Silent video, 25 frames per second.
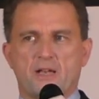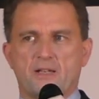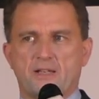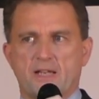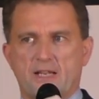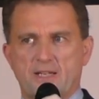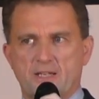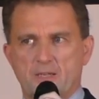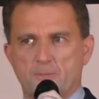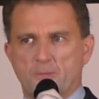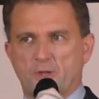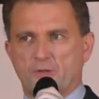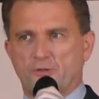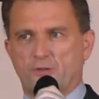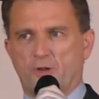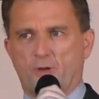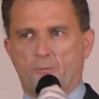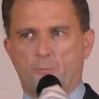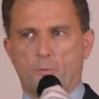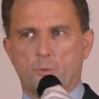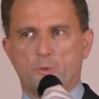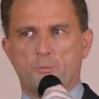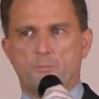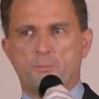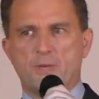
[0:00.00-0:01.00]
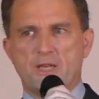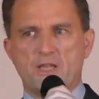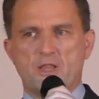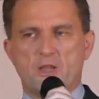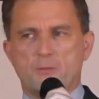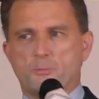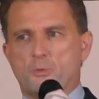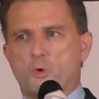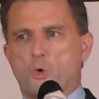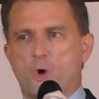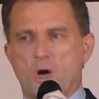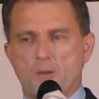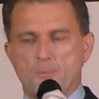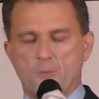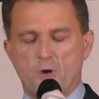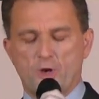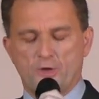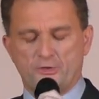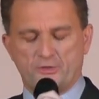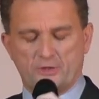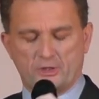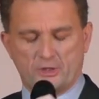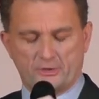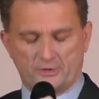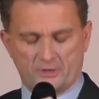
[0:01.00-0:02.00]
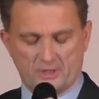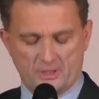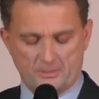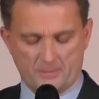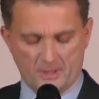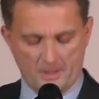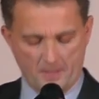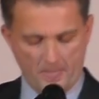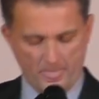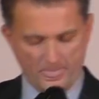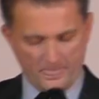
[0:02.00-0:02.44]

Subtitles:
Eddie and myself would beat them quite mercilessly, but,